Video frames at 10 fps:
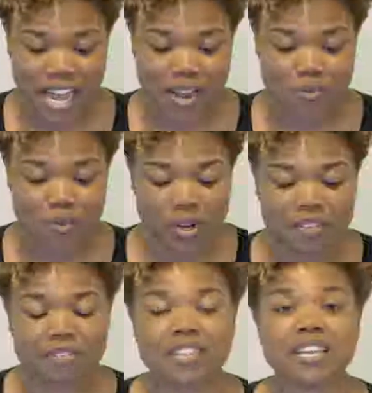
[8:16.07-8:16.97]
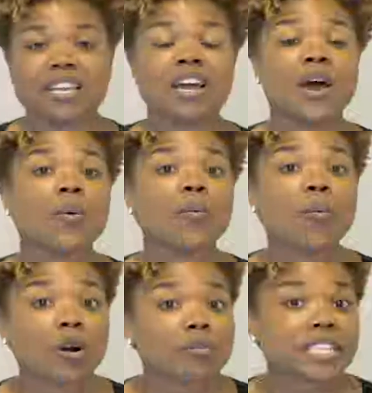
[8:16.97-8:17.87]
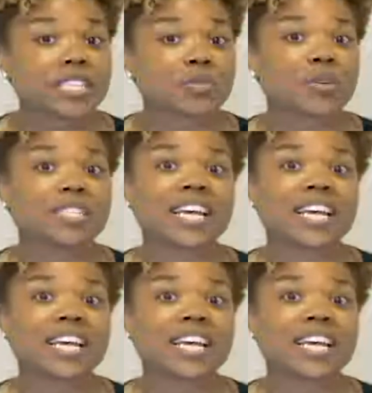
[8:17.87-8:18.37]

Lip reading: and one of the warmest was